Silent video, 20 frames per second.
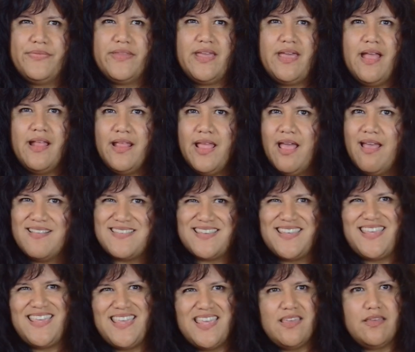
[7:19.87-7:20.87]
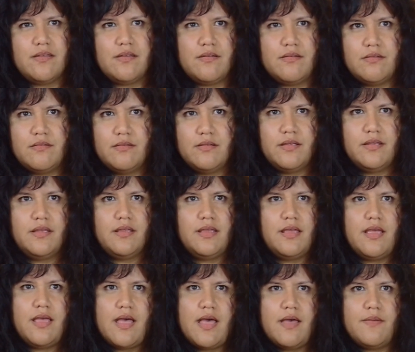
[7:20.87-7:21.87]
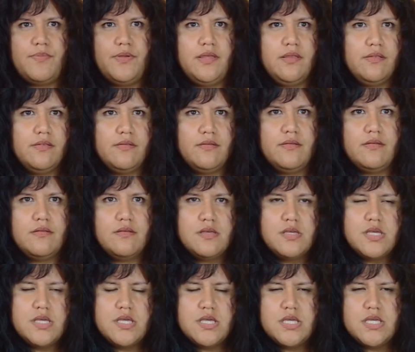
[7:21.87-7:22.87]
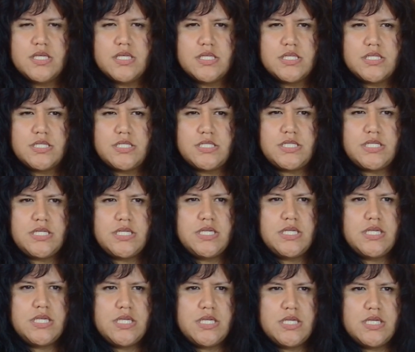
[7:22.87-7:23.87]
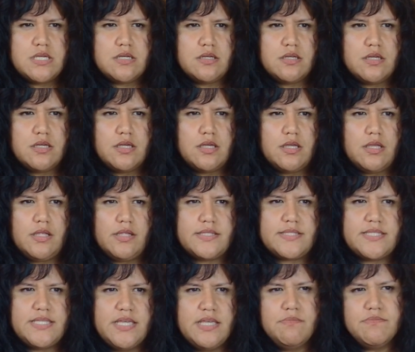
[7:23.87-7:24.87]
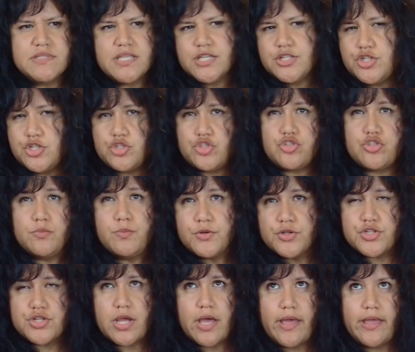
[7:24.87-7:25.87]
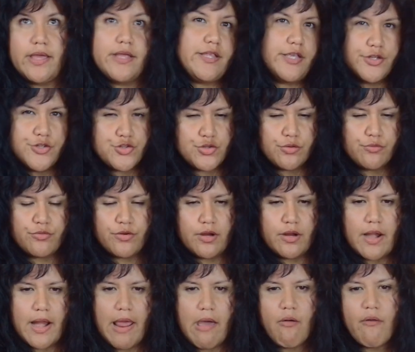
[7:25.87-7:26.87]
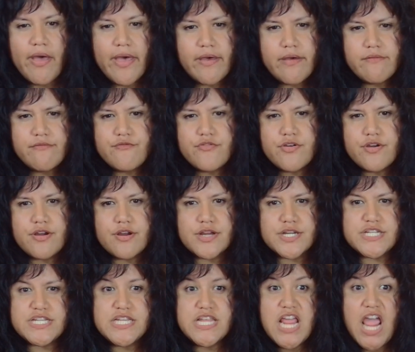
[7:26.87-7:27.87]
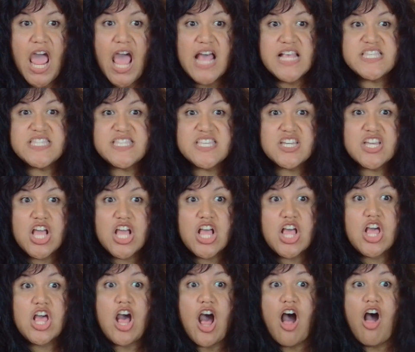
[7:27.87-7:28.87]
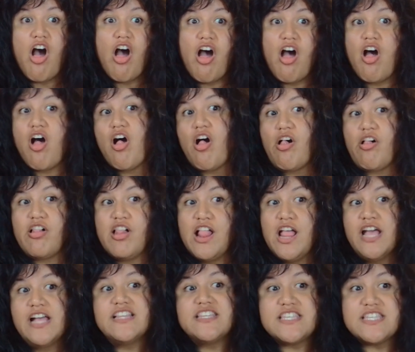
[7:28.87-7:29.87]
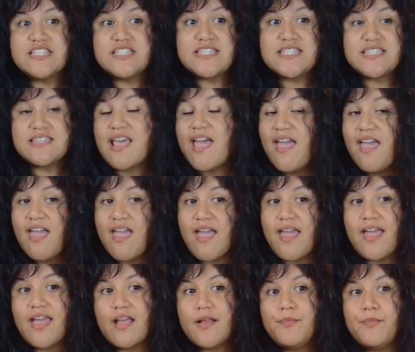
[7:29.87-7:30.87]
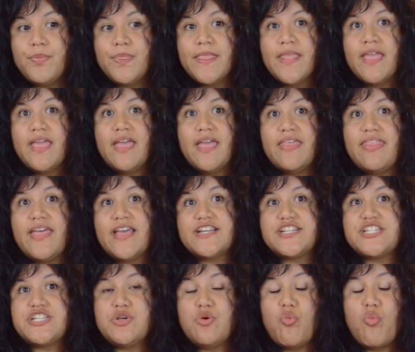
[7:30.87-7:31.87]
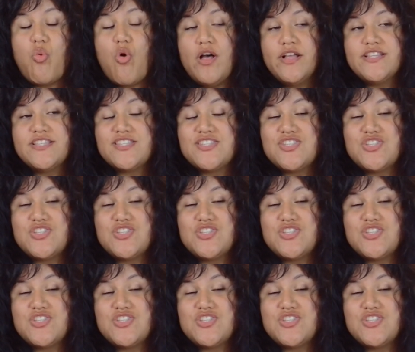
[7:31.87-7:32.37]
kind of has an ego. Abiko, she seems like she's super shy and introvert. However, she has the gall to say that she wants